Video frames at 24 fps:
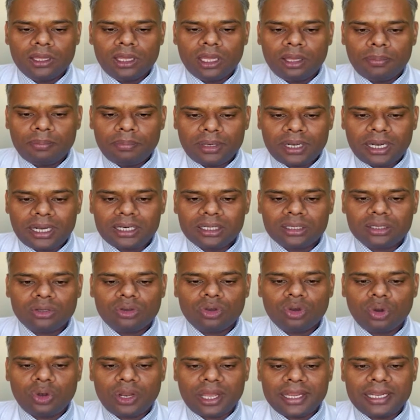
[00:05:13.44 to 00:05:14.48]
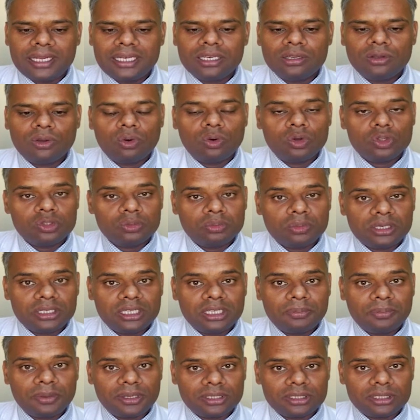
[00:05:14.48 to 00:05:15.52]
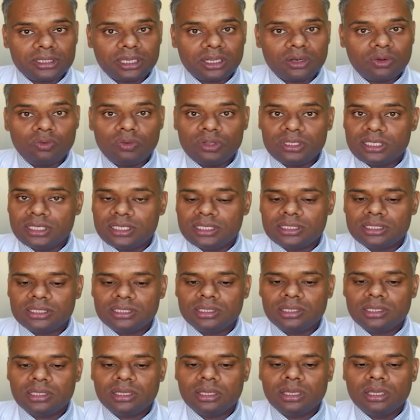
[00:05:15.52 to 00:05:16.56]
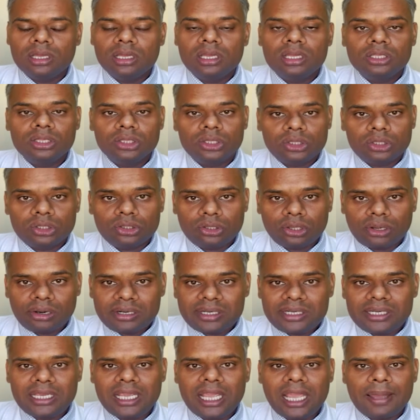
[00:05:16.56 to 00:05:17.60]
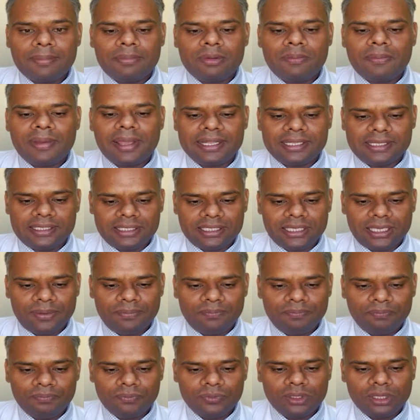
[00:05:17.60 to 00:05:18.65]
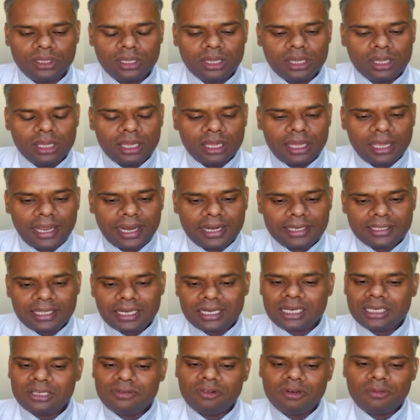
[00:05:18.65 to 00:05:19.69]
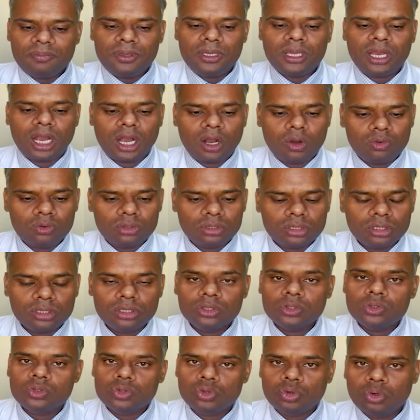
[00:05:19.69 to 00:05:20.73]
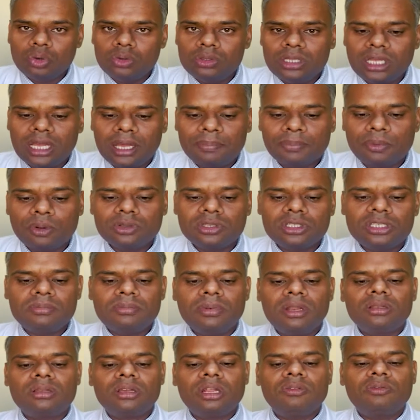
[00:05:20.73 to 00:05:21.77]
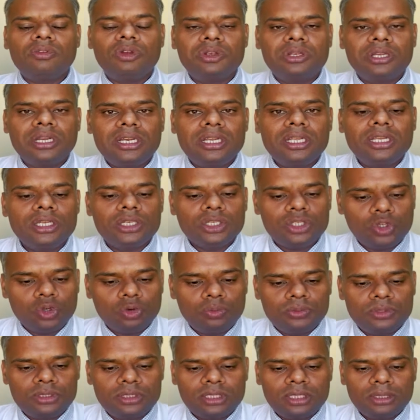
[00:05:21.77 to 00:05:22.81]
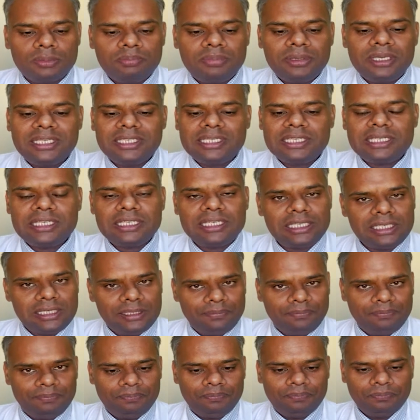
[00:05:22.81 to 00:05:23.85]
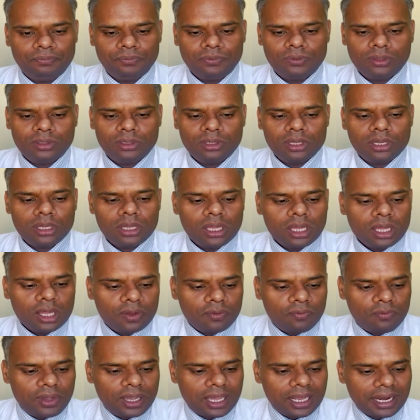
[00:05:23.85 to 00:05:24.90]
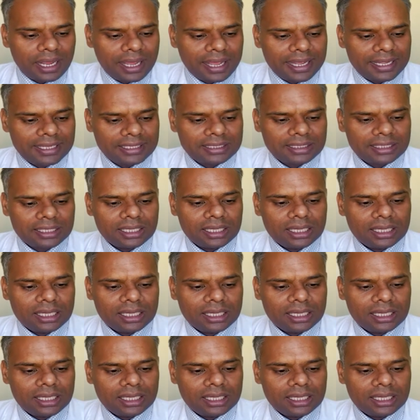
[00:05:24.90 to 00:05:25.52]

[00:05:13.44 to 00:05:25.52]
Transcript: blood colloid osmotic pressure, which is 30 mmHg, and then it will be out through the proximal convoluted tubes PCT, whereas